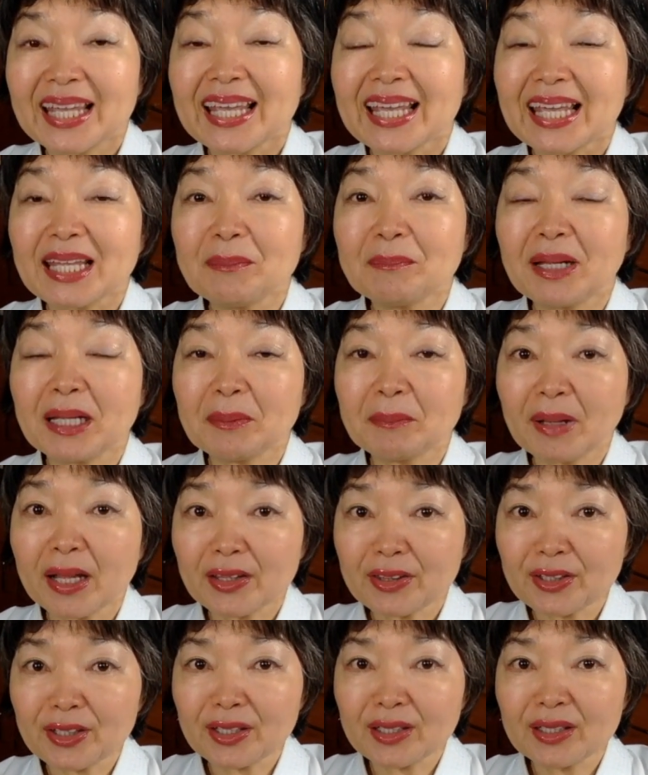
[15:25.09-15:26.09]
And my
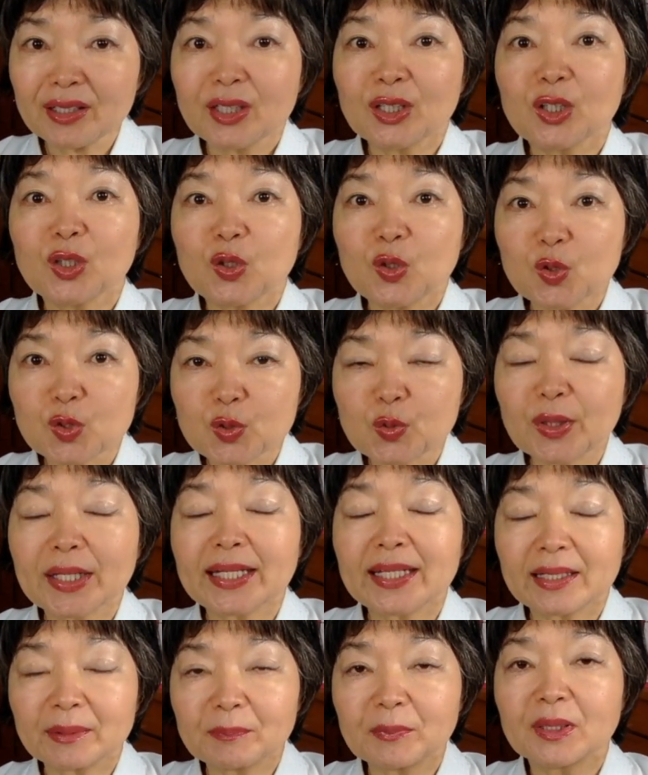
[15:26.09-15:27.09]
mother used to
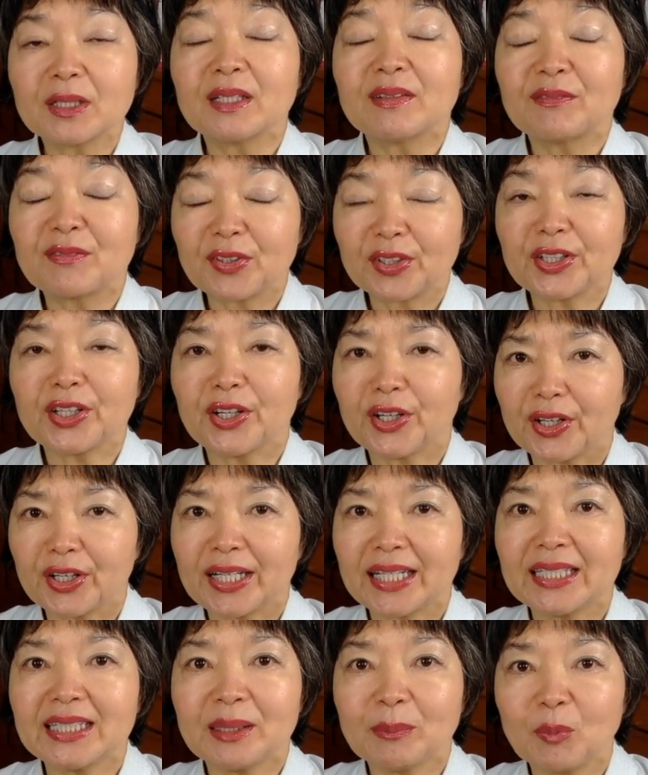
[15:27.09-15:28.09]
get up very
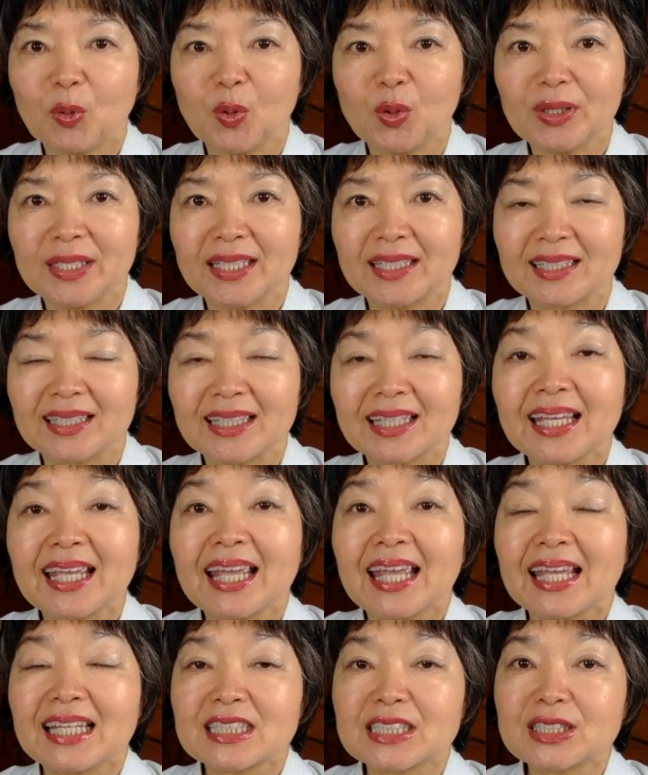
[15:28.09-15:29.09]
early in the morning.
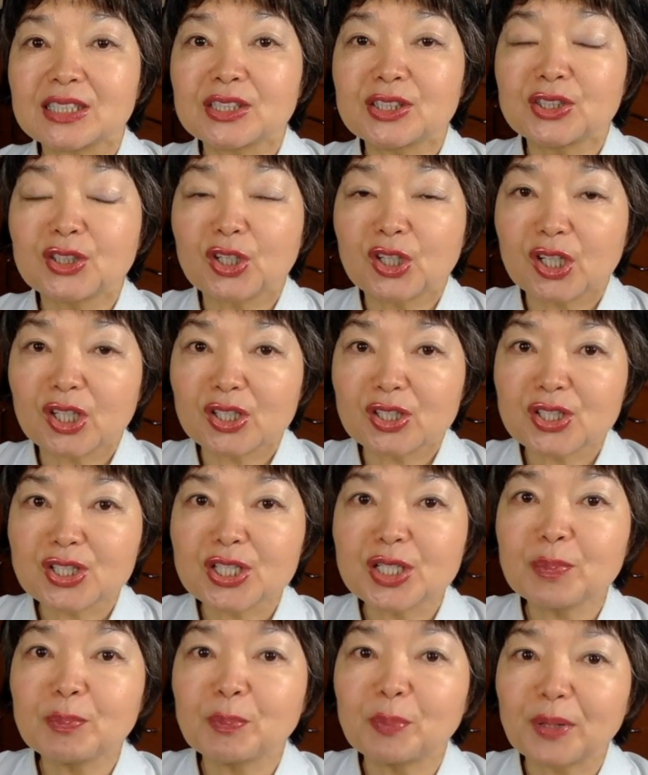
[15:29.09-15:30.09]

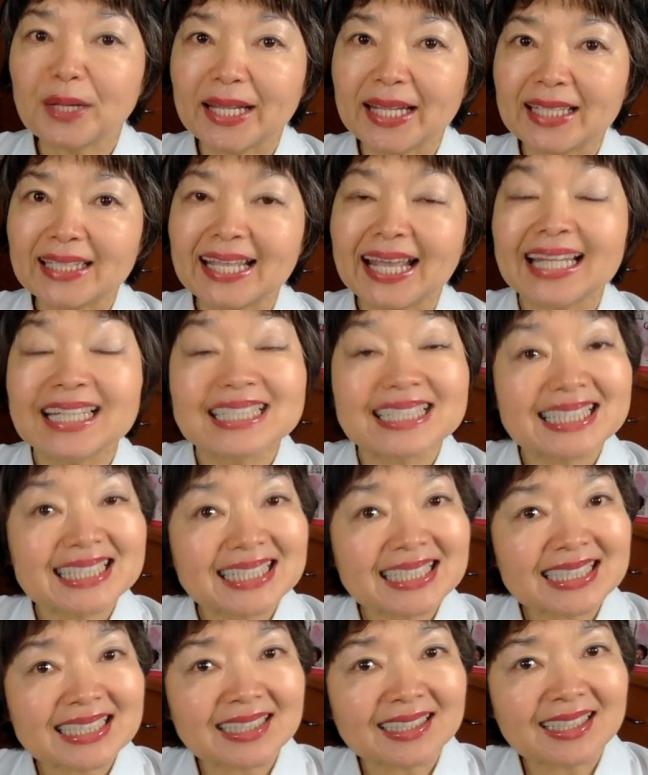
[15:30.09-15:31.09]
She prayed at
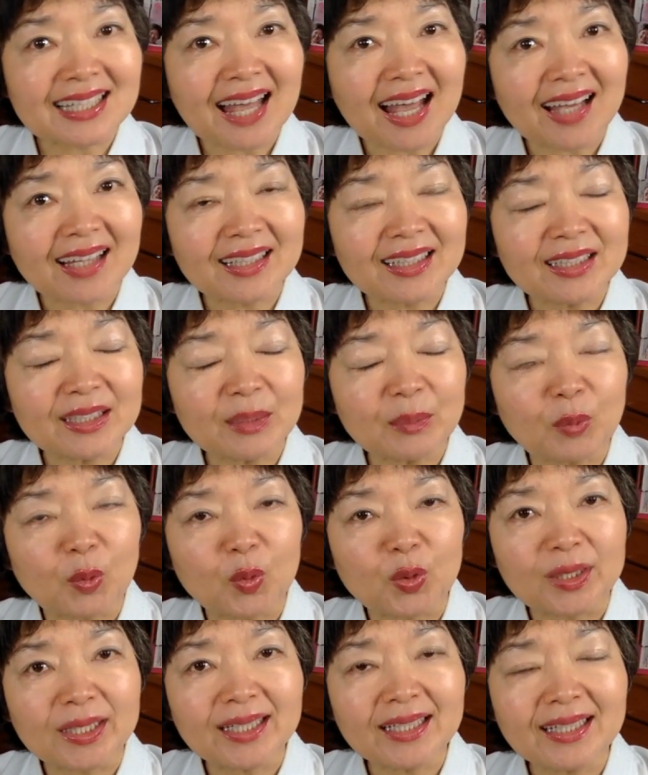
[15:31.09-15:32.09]
6 o'clock in the
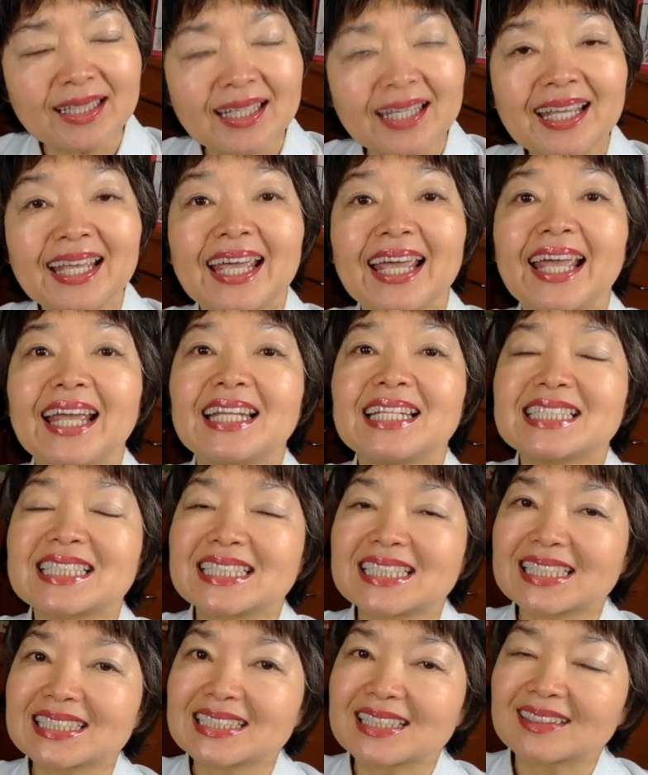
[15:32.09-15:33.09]
morning and
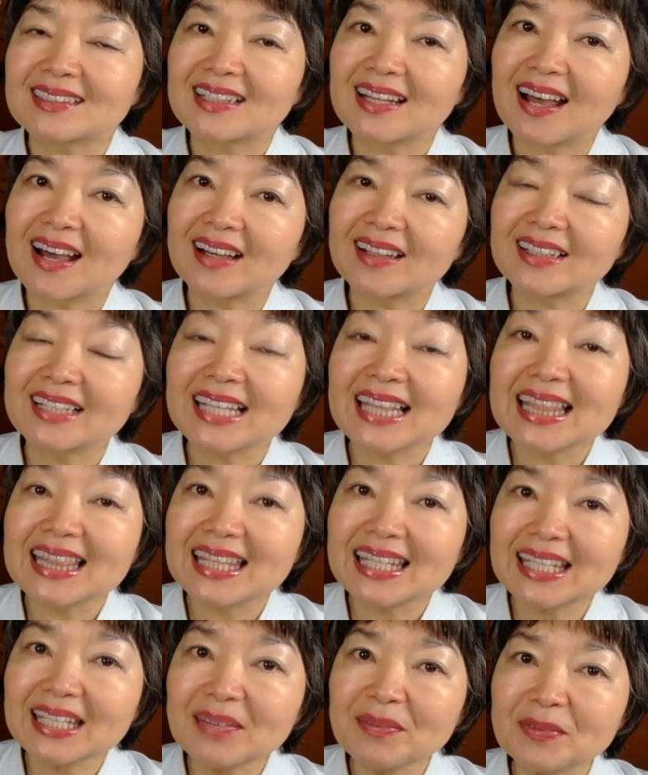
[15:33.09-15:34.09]
6 o'clock in
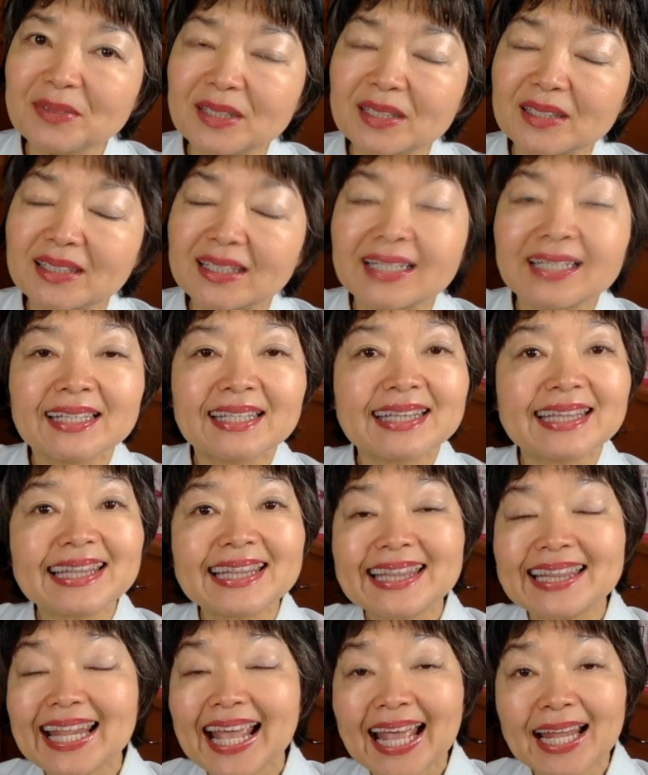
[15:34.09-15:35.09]
the evening.
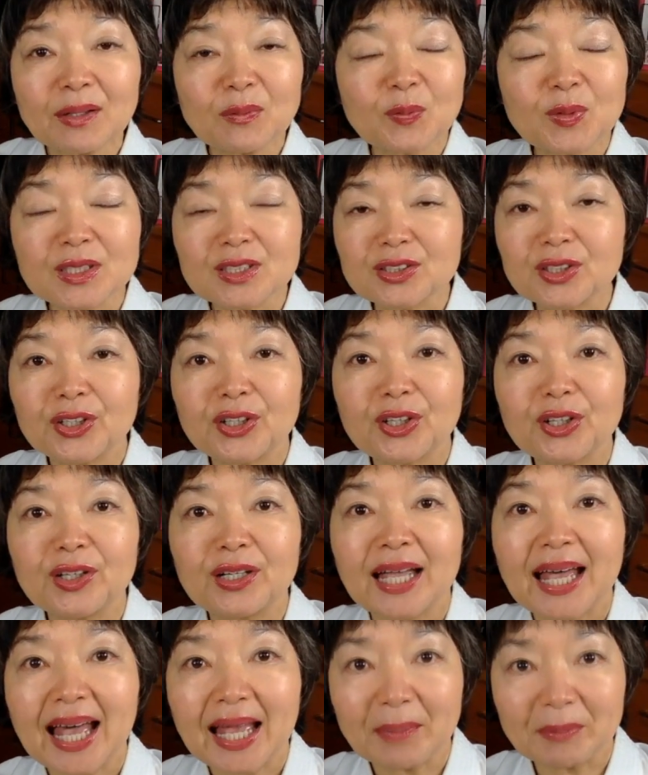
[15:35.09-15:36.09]
That was her
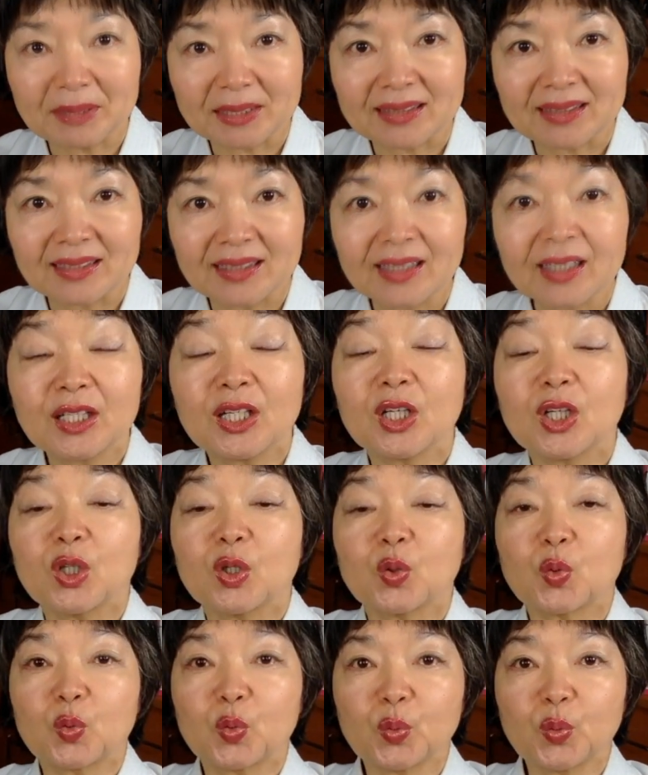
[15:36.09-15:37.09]
habit,
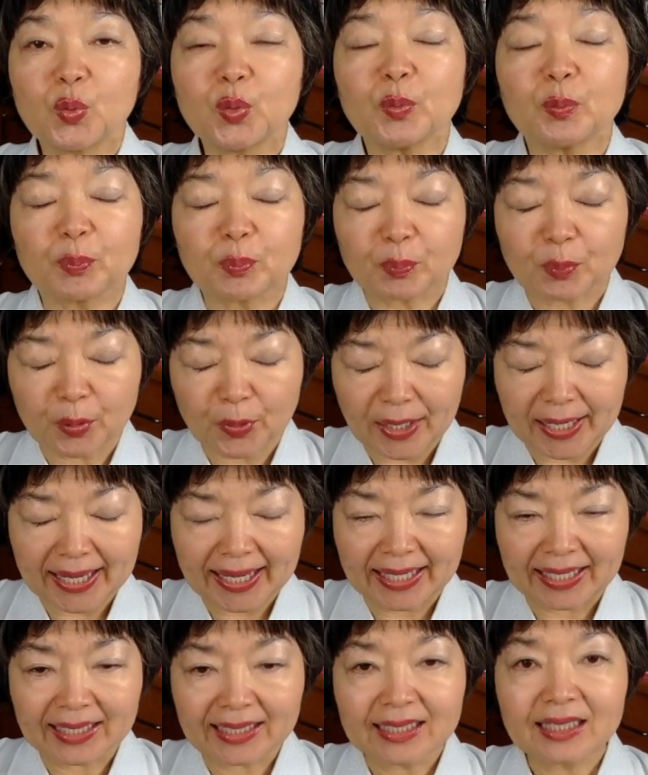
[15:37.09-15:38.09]
to
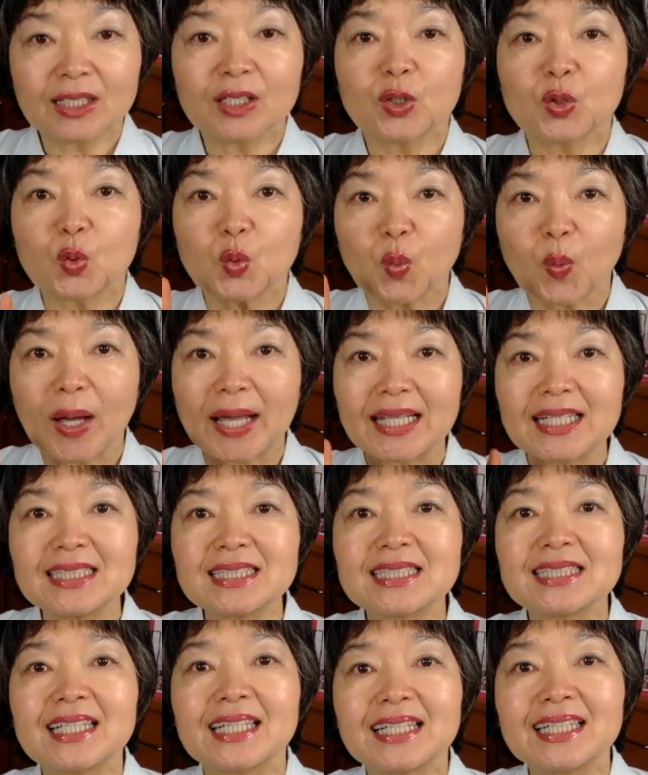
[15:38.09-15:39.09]
pray
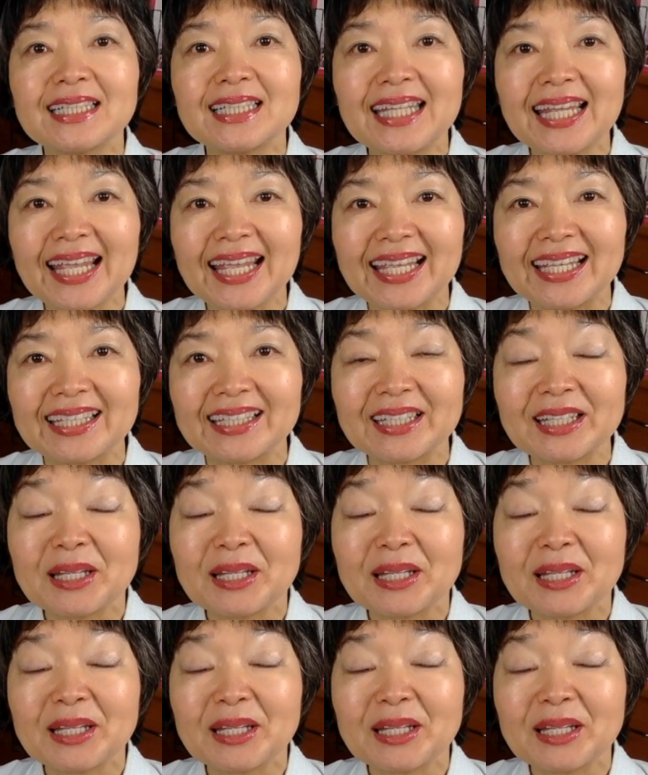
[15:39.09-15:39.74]
twice a day.